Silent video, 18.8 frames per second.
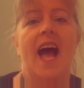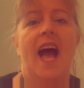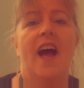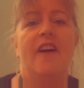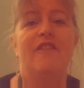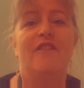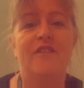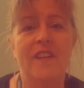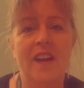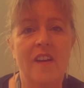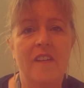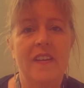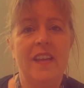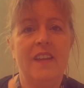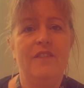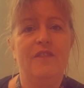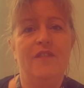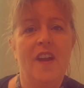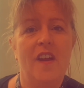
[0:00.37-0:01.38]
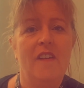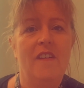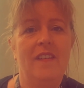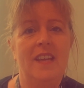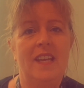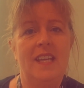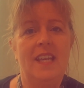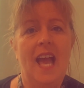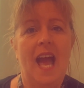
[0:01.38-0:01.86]
A very,
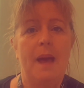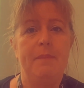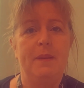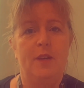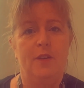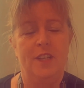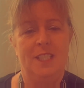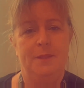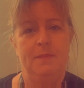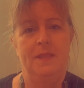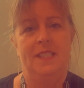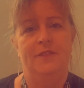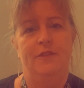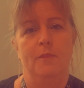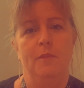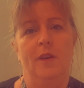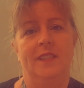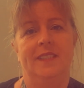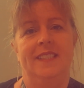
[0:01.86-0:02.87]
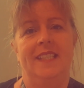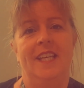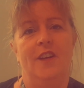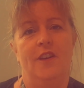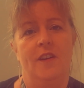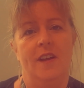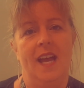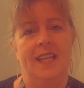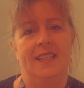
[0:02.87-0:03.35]
very happy Christmas from us
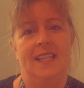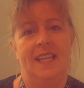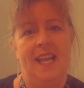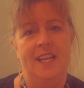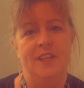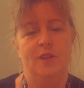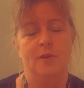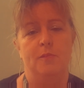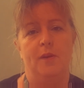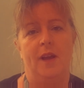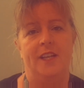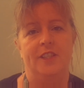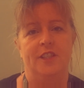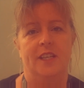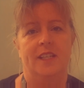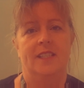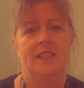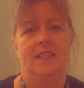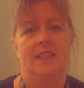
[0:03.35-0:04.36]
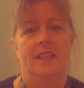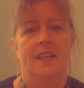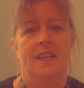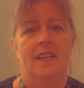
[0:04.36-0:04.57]
here at the Lantern Project.